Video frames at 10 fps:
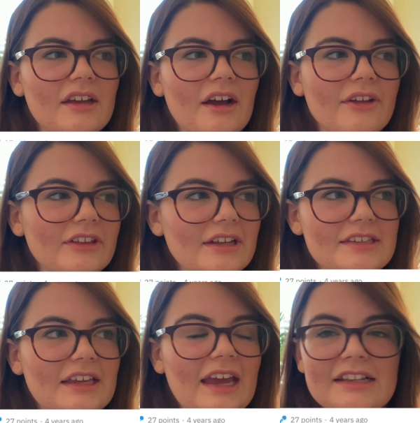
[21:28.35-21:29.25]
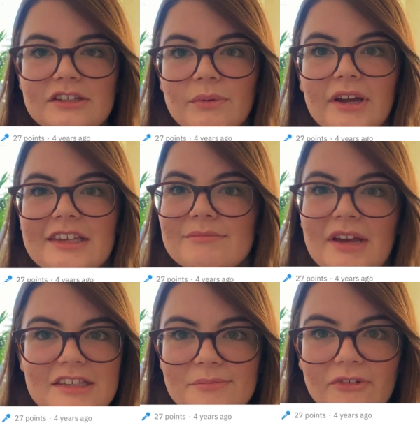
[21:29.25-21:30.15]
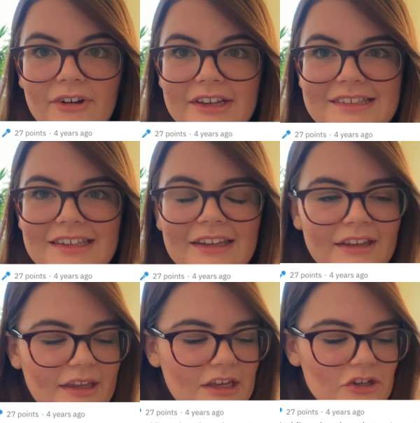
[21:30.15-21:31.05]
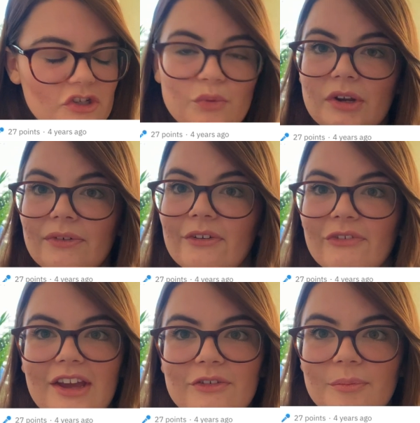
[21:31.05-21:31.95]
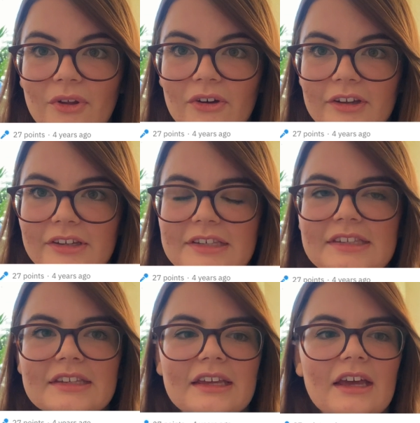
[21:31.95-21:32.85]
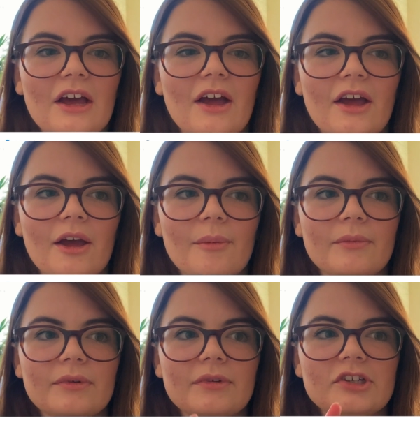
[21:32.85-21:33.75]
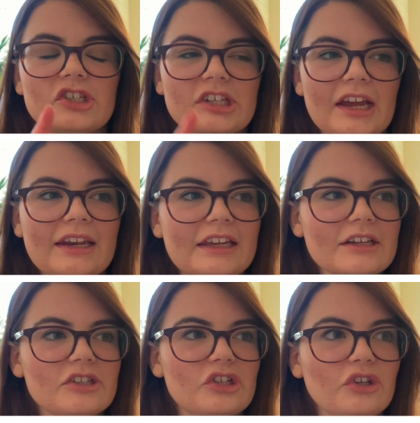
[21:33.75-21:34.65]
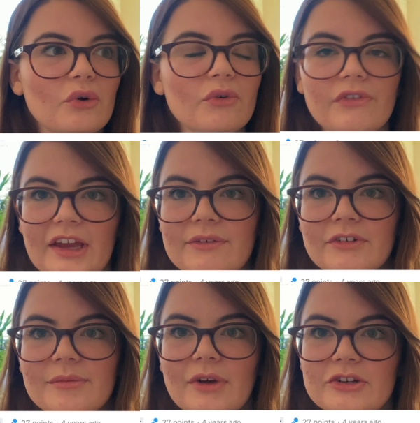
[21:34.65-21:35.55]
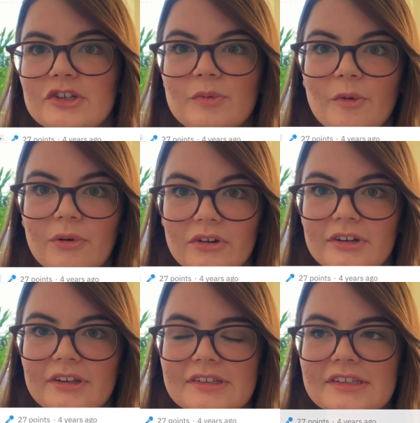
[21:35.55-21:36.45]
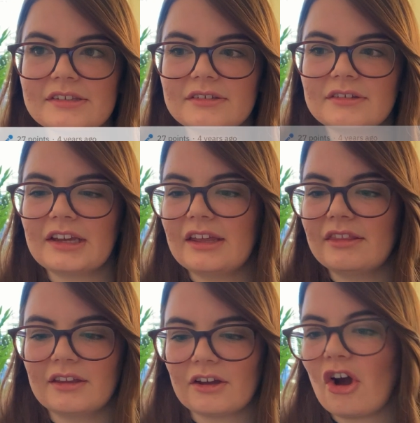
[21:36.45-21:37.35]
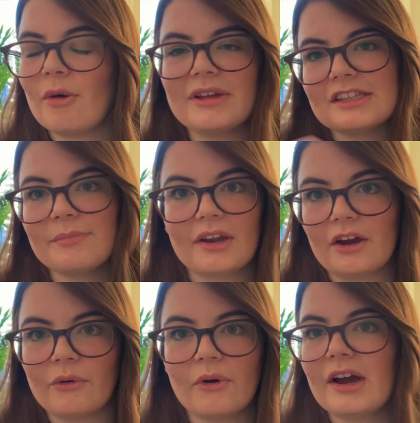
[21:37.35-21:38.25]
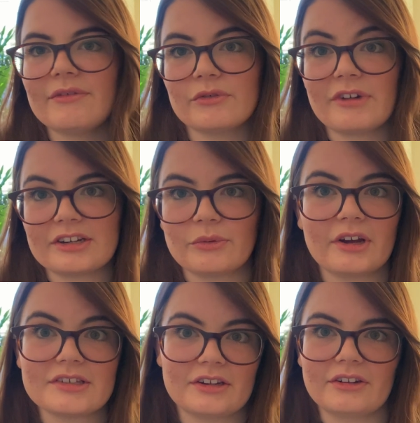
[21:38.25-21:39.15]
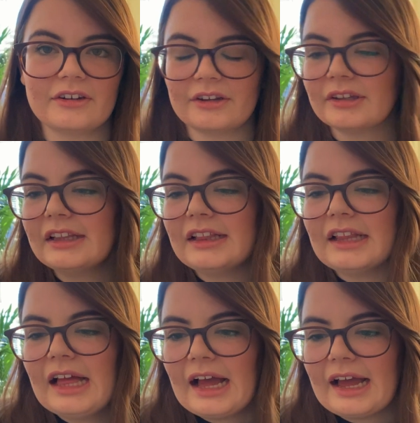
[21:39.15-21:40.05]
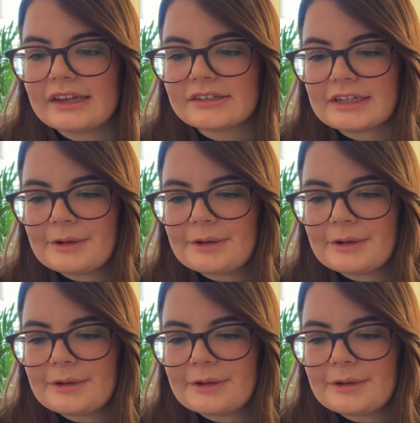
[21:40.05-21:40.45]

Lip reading: I think they said Katy's work is mesmerising. She's one of our favourite bloggers. Share links to your favourite motorsport bloggers in the comments below, or however Reddit works, I don't know. And